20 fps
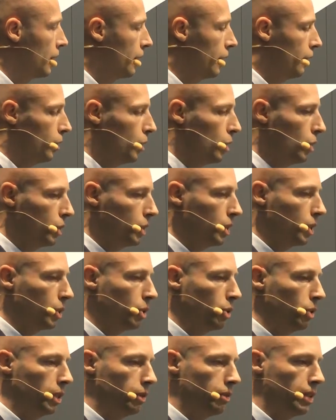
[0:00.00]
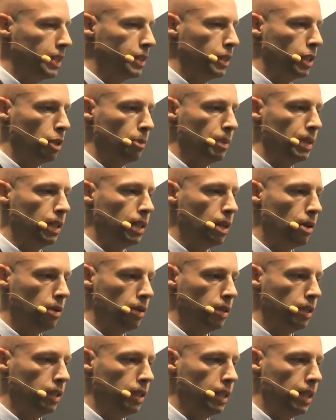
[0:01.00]
And of course, the cooling rates are going to be
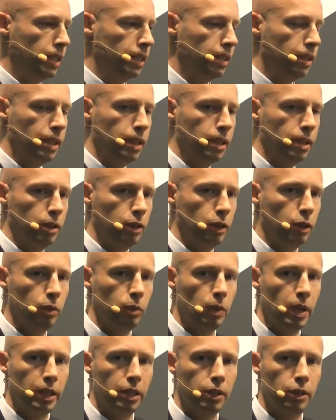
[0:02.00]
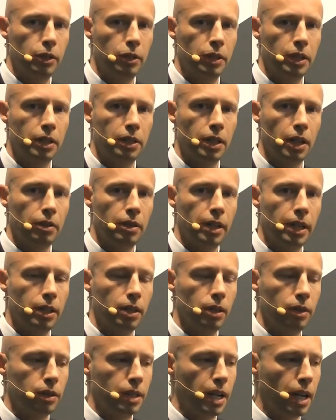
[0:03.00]
lower than anything where you're using
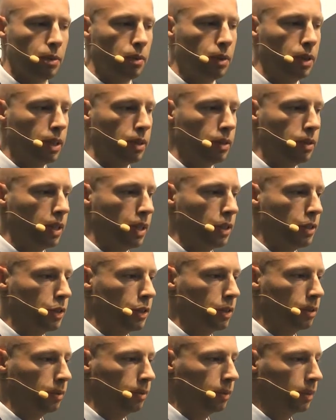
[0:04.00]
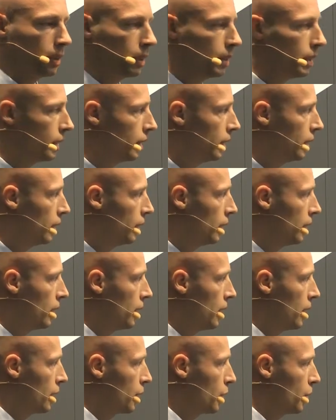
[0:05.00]
direct contact with liquid nitrogen.
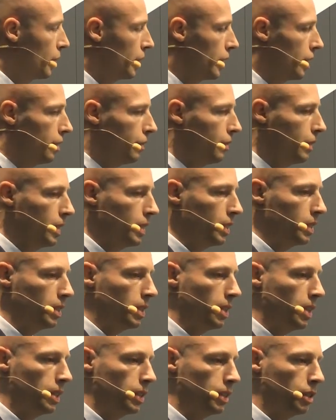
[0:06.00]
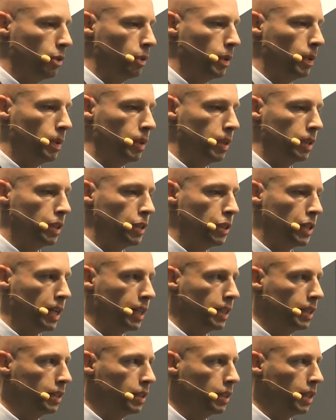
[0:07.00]
So one of the first things that we wanted to
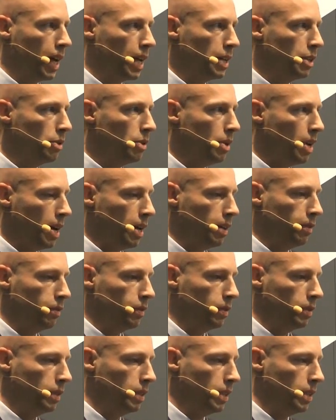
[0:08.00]
check is, can you have